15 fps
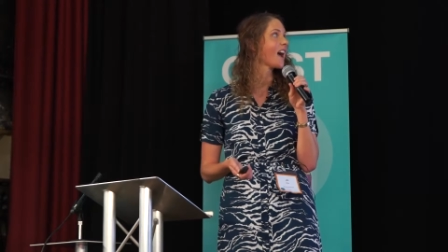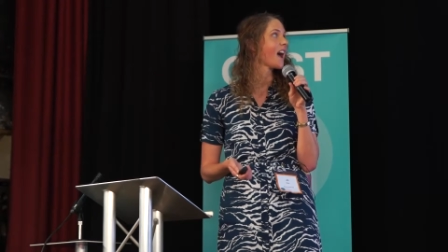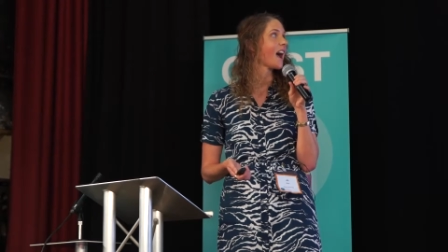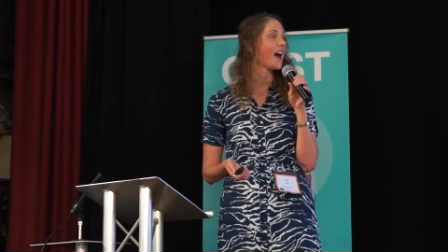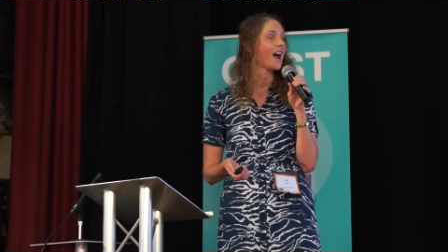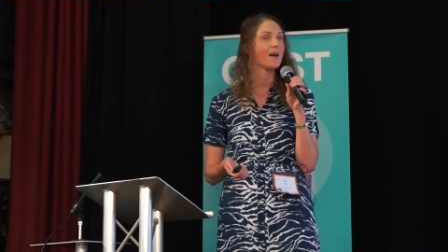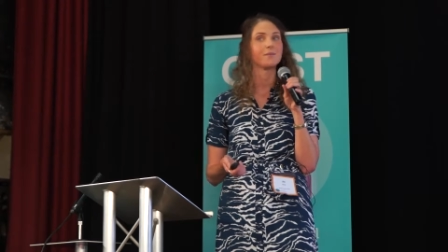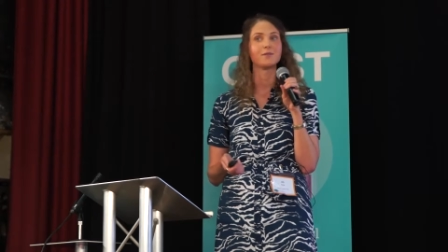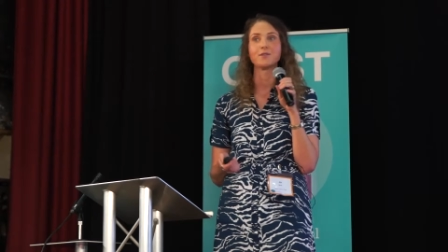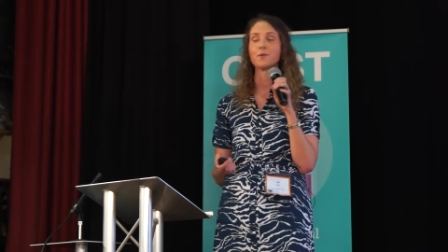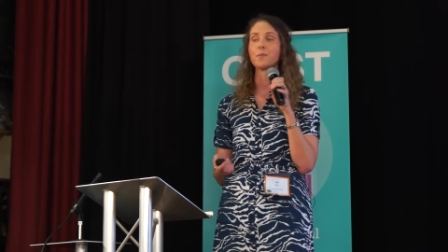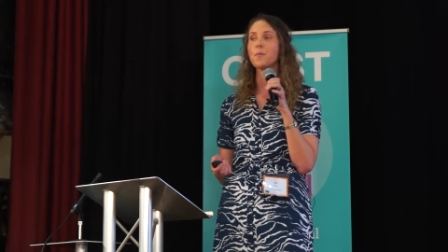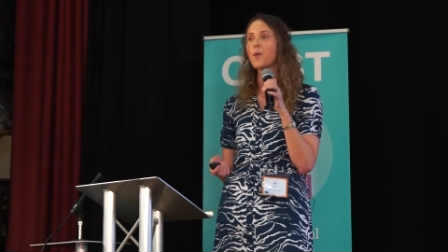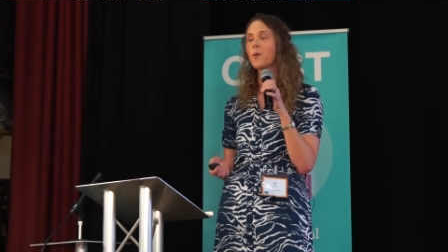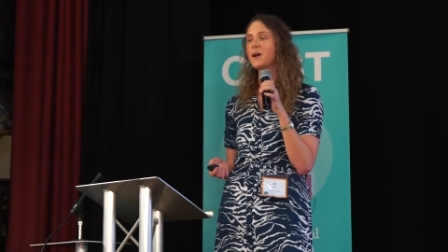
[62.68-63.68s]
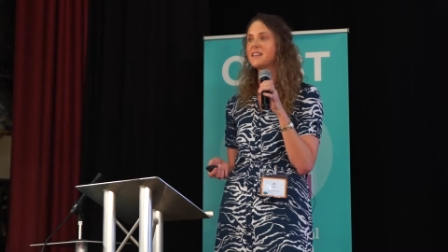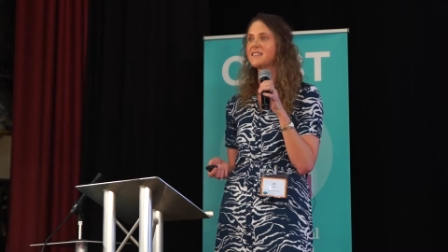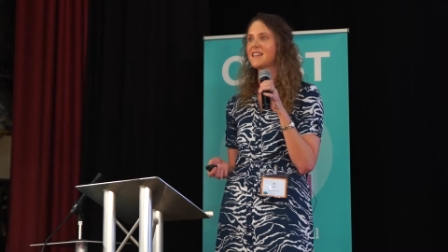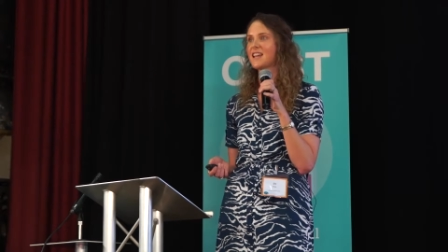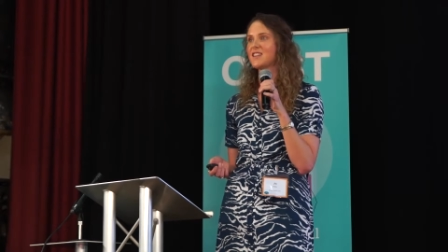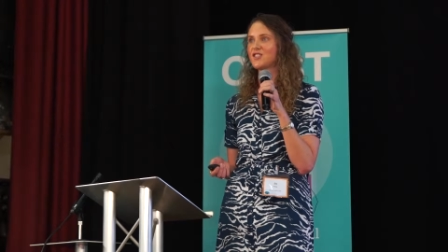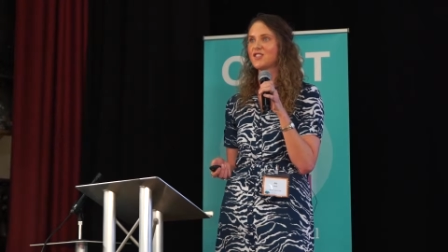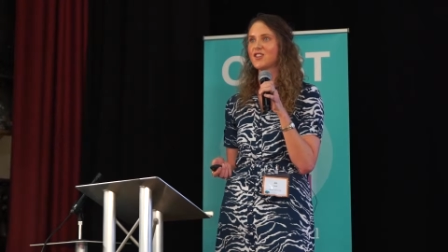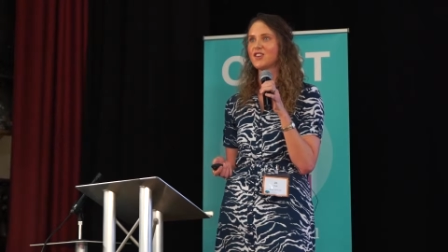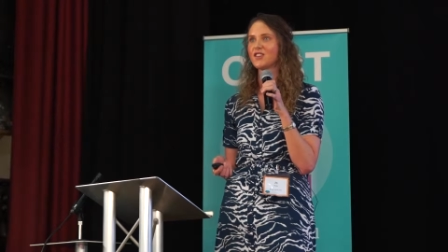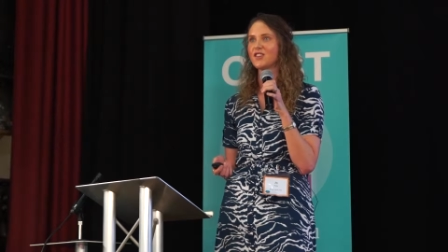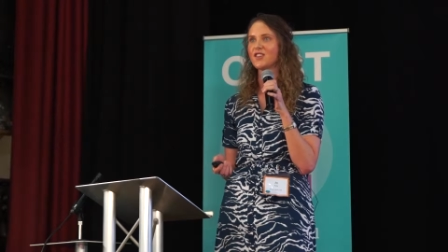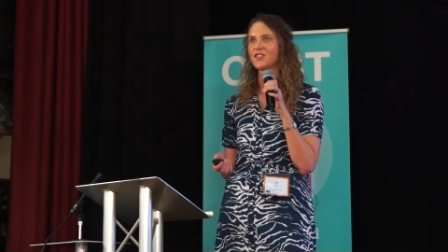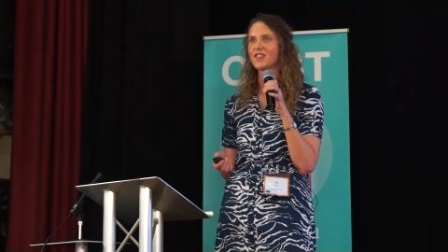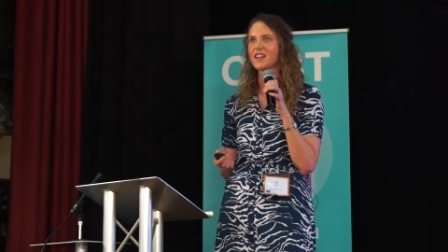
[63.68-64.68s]
So more
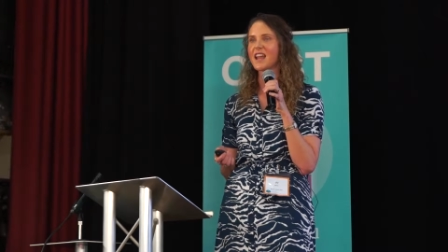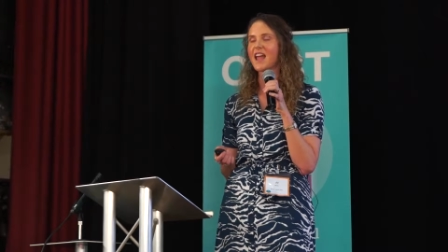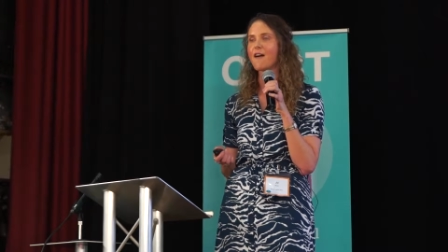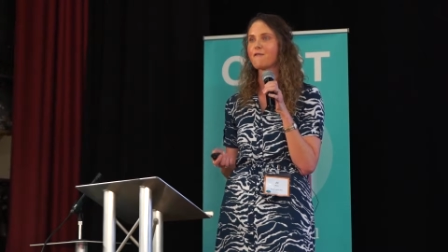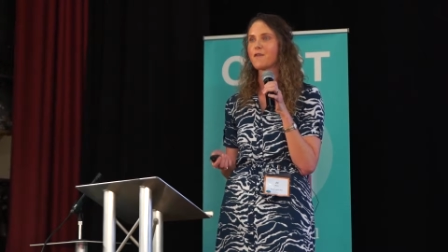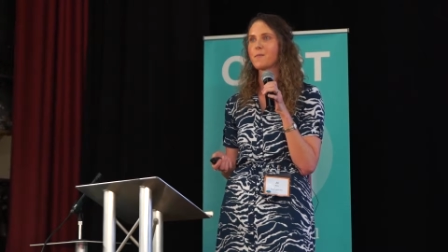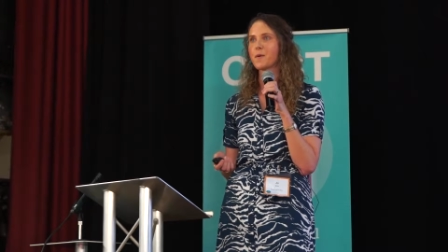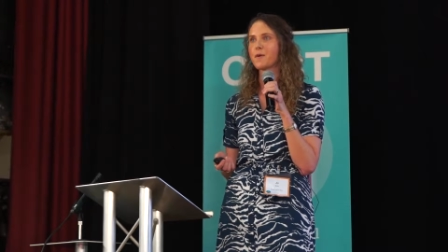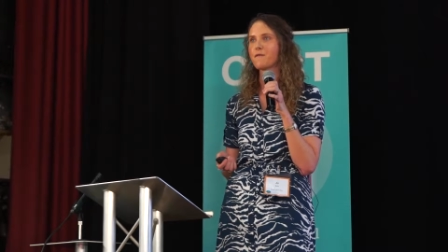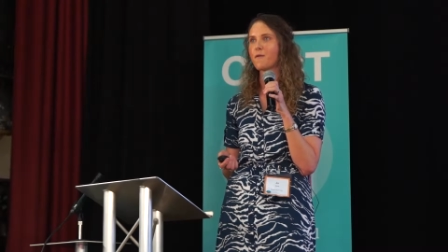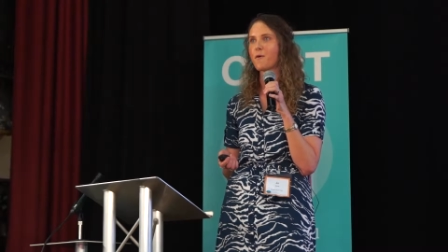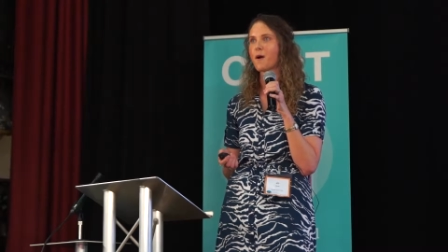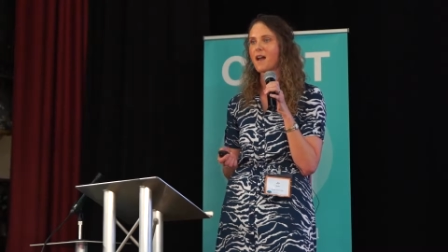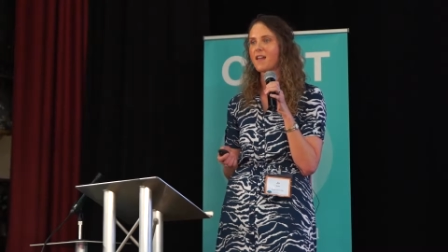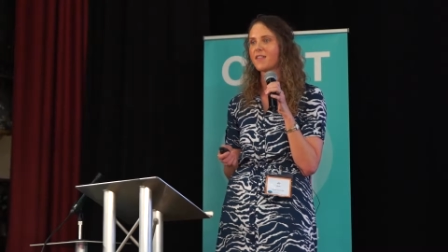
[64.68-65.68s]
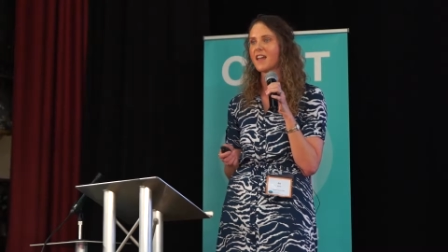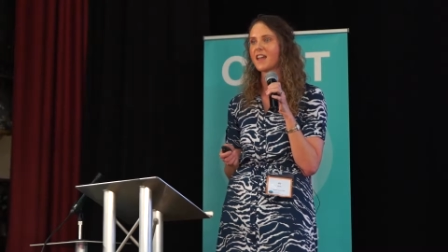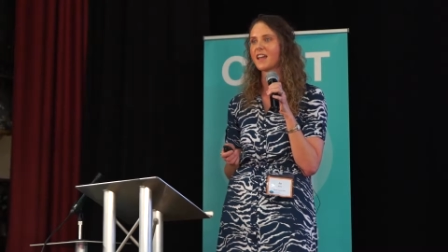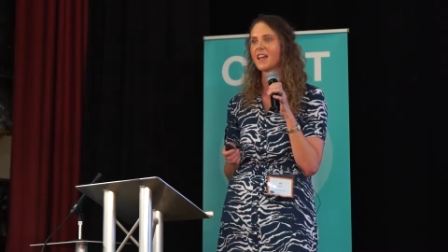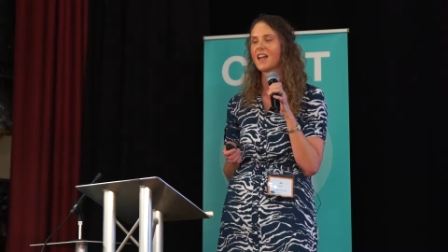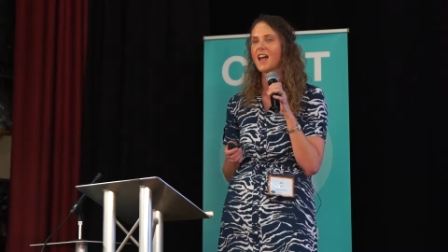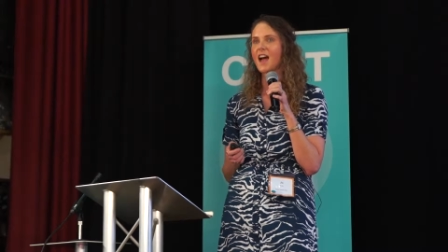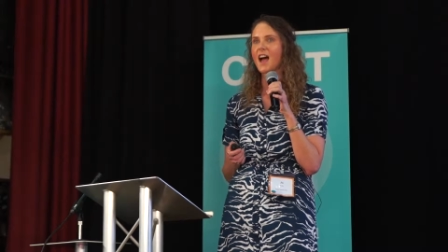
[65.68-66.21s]
essential than ever before, I think.